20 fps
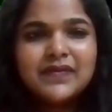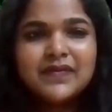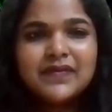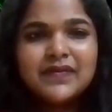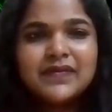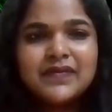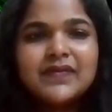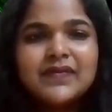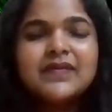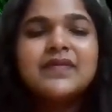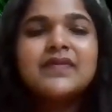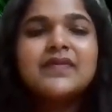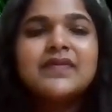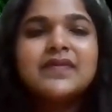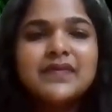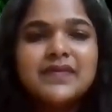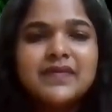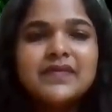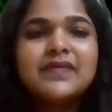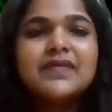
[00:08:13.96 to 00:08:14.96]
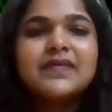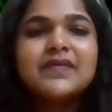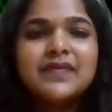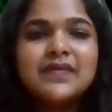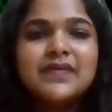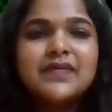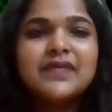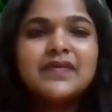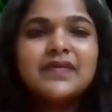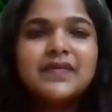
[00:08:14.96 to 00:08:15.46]

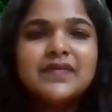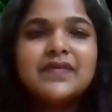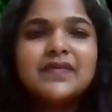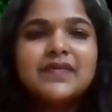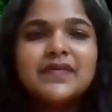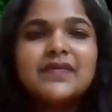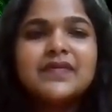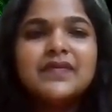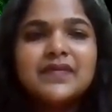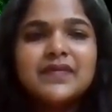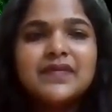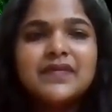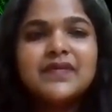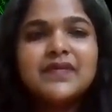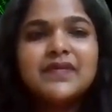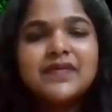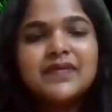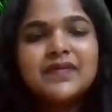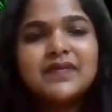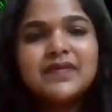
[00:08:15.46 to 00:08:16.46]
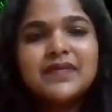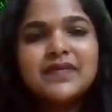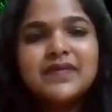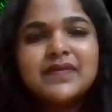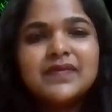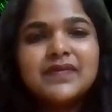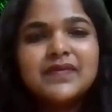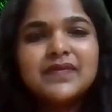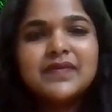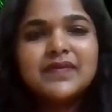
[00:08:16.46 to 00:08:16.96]

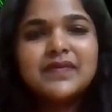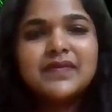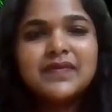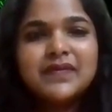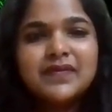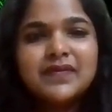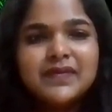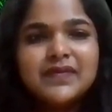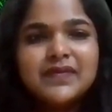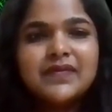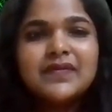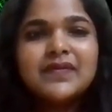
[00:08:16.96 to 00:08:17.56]
This person isn't speaking.